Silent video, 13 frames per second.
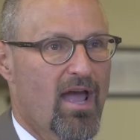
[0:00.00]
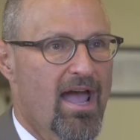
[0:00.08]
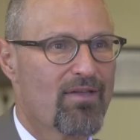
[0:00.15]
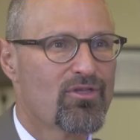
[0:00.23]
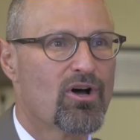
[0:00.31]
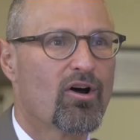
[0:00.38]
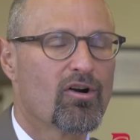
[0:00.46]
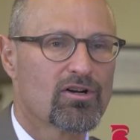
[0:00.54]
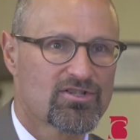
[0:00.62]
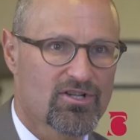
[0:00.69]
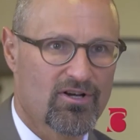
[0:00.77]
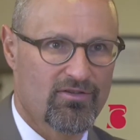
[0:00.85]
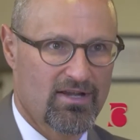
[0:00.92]
add the
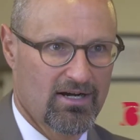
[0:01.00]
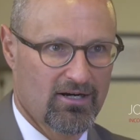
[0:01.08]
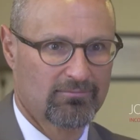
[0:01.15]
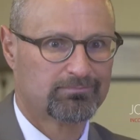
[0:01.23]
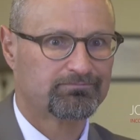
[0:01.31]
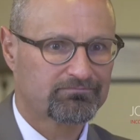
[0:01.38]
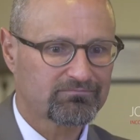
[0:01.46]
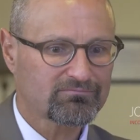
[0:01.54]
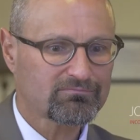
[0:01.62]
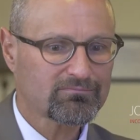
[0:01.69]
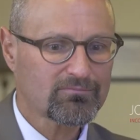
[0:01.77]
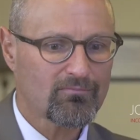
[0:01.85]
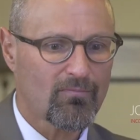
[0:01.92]
arts on there
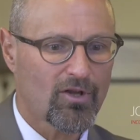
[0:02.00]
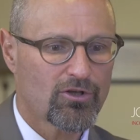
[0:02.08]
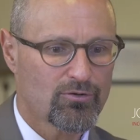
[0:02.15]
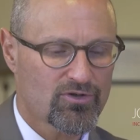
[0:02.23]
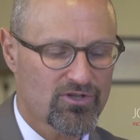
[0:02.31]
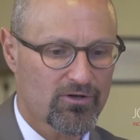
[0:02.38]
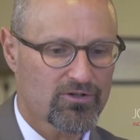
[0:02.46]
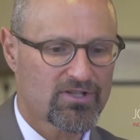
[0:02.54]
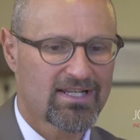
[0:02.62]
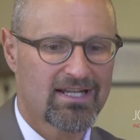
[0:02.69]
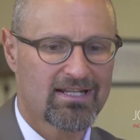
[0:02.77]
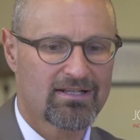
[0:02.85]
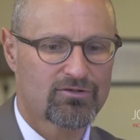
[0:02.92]
you start to
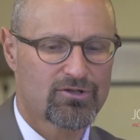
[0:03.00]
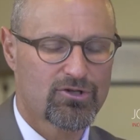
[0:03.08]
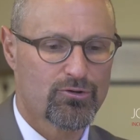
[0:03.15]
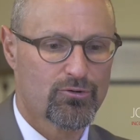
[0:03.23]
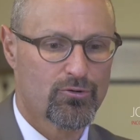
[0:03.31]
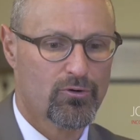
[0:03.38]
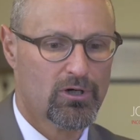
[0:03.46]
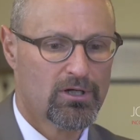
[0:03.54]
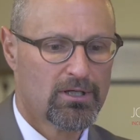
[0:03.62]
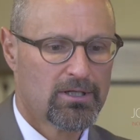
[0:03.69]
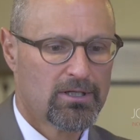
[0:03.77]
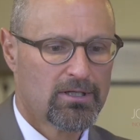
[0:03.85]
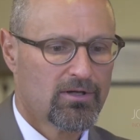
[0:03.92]
get into
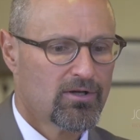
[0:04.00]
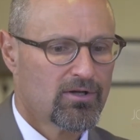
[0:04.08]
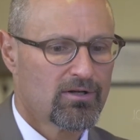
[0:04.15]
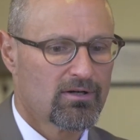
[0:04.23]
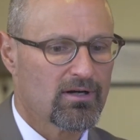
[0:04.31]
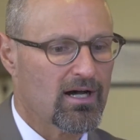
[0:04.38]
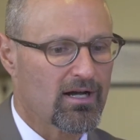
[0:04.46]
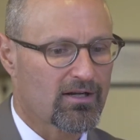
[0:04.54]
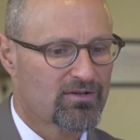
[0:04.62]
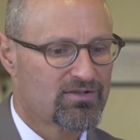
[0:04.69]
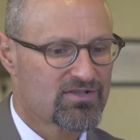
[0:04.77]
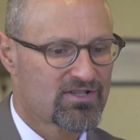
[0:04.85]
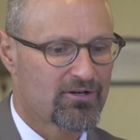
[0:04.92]
uh,
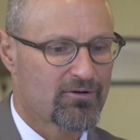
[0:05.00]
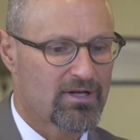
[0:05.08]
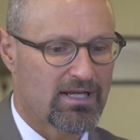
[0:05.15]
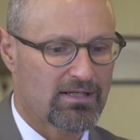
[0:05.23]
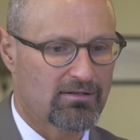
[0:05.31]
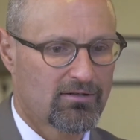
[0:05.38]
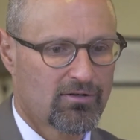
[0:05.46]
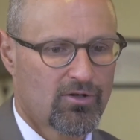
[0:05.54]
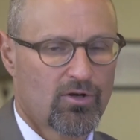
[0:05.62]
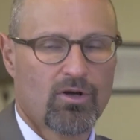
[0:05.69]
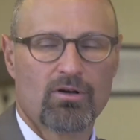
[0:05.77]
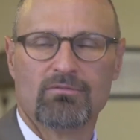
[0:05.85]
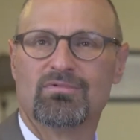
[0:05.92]
considering
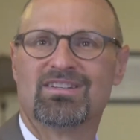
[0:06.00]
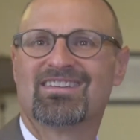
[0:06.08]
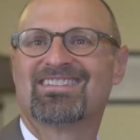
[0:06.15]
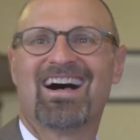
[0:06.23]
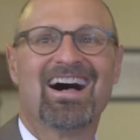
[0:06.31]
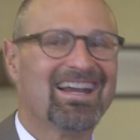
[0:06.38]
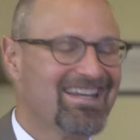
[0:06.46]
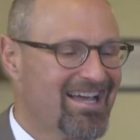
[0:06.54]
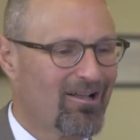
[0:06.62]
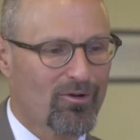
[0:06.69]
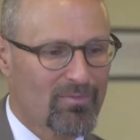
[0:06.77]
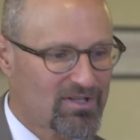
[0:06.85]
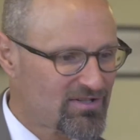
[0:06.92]
design
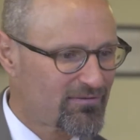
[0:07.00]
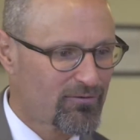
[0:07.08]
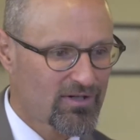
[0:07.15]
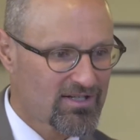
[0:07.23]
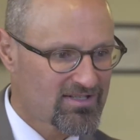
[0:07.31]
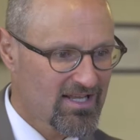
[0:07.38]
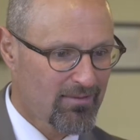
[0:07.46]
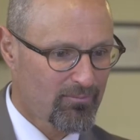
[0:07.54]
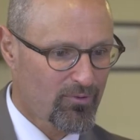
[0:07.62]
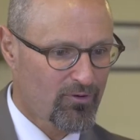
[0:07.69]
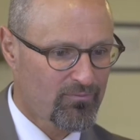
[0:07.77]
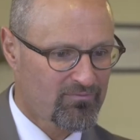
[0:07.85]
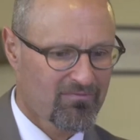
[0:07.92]
elements, for
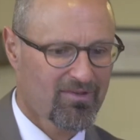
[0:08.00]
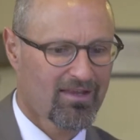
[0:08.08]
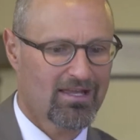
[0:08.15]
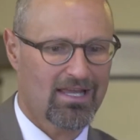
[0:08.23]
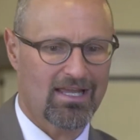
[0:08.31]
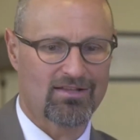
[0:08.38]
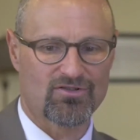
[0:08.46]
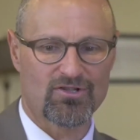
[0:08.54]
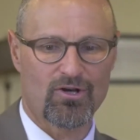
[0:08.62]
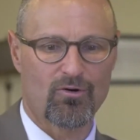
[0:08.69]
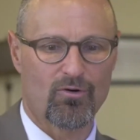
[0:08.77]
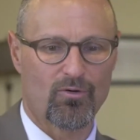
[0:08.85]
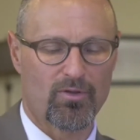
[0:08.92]
example. And
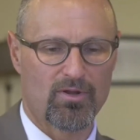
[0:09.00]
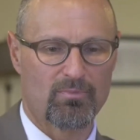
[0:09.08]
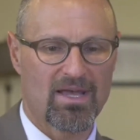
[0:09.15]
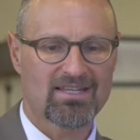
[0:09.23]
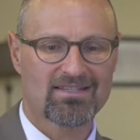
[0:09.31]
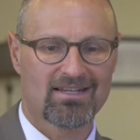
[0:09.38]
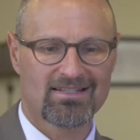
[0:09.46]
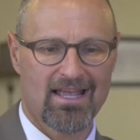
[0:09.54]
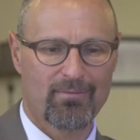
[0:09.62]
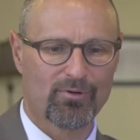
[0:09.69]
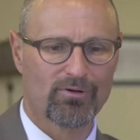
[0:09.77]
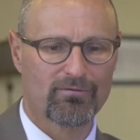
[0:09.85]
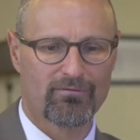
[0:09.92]
so the best
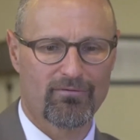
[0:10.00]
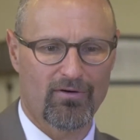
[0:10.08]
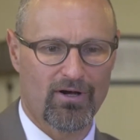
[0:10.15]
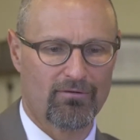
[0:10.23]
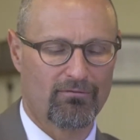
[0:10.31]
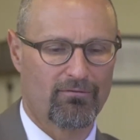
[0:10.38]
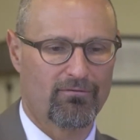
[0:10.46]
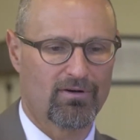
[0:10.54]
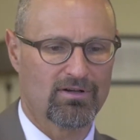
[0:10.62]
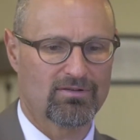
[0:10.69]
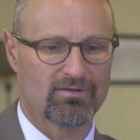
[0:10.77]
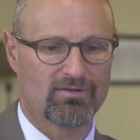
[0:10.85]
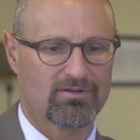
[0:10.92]
example of, of
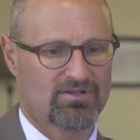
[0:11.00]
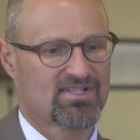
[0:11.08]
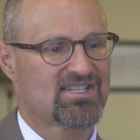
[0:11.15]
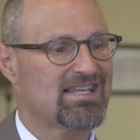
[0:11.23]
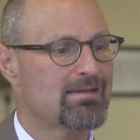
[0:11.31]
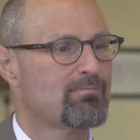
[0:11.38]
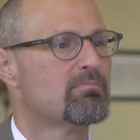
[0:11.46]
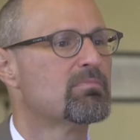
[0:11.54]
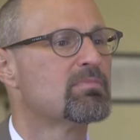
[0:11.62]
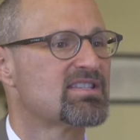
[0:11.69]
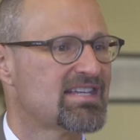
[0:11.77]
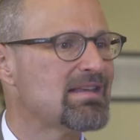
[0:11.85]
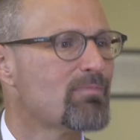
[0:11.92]
uh, STEAM,
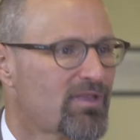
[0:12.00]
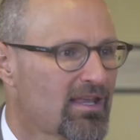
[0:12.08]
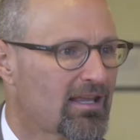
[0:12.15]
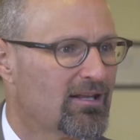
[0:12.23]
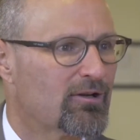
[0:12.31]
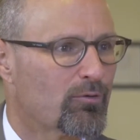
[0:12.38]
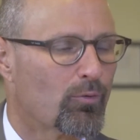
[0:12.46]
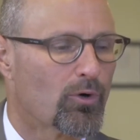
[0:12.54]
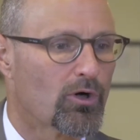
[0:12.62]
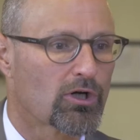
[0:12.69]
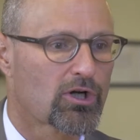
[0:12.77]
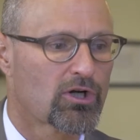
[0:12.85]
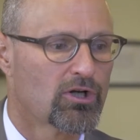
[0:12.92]
STEAM thinking at
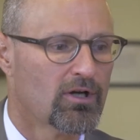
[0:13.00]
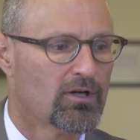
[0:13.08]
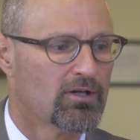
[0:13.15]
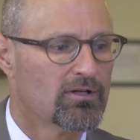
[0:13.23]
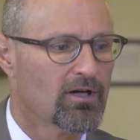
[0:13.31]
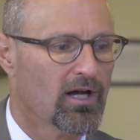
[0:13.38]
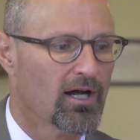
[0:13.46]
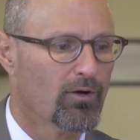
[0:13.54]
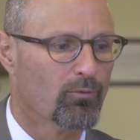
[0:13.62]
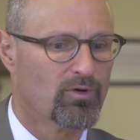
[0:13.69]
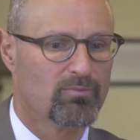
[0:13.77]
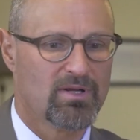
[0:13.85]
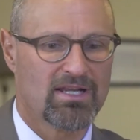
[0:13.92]
work uh,
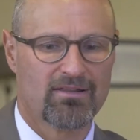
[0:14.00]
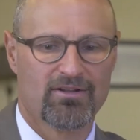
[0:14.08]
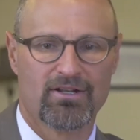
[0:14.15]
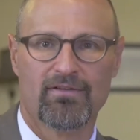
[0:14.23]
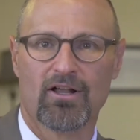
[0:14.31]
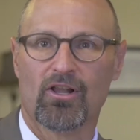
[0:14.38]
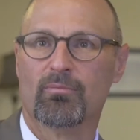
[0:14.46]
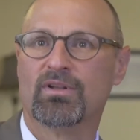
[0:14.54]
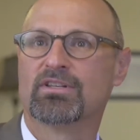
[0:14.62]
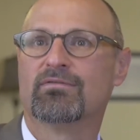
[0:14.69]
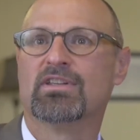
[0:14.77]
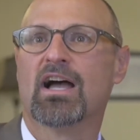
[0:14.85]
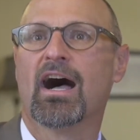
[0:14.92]
would be the development of the